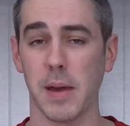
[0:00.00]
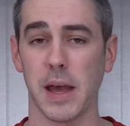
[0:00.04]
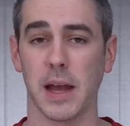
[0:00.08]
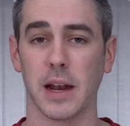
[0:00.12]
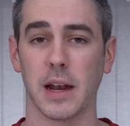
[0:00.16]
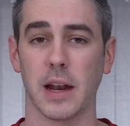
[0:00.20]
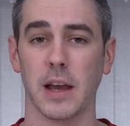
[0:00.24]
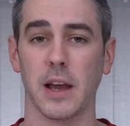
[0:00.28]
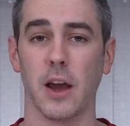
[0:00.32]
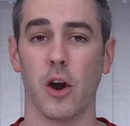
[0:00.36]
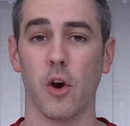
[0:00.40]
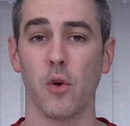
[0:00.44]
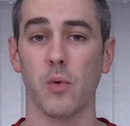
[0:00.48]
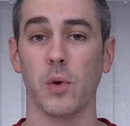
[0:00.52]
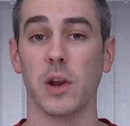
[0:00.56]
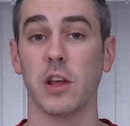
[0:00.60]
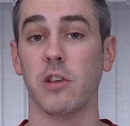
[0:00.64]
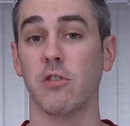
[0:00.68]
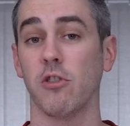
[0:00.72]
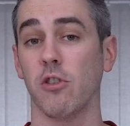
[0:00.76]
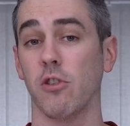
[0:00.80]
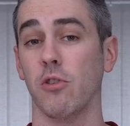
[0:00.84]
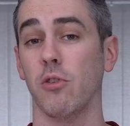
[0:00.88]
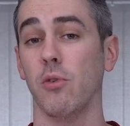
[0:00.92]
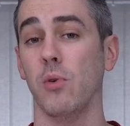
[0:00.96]
admittedly only
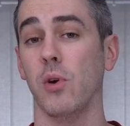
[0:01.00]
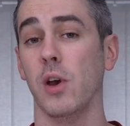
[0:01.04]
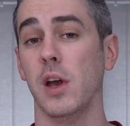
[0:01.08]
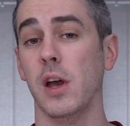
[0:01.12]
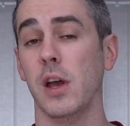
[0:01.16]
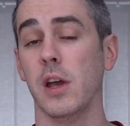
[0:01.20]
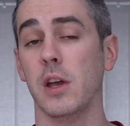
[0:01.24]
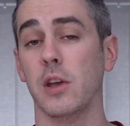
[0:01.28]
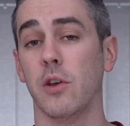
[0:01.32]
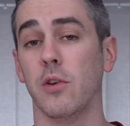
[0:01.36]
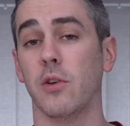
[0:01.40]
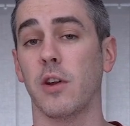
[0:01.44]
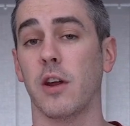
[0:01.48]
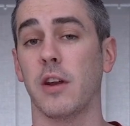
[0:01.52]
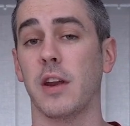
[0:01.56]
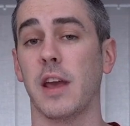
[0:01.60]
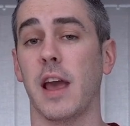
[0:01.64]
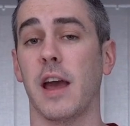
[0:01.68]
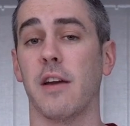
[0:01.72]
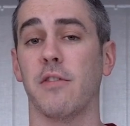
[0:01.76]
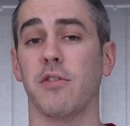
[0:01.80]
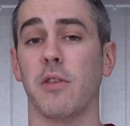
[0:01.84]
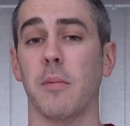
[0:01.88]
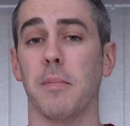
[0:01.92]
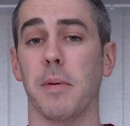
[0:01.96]
two. You'd only
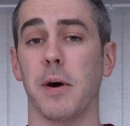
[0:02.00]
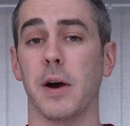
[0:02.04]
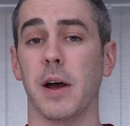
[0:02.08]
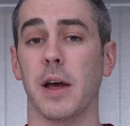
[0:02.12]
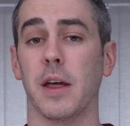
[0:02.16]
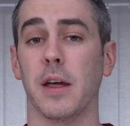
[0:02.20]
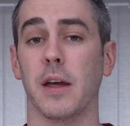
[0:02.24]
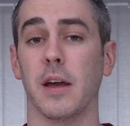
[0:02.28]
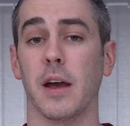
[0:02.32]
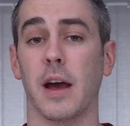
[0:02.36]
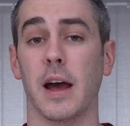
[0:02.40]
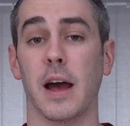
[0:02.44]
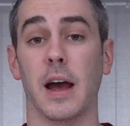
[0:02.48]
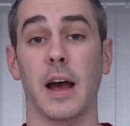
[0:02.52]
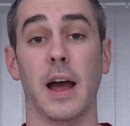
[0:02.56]
have to buy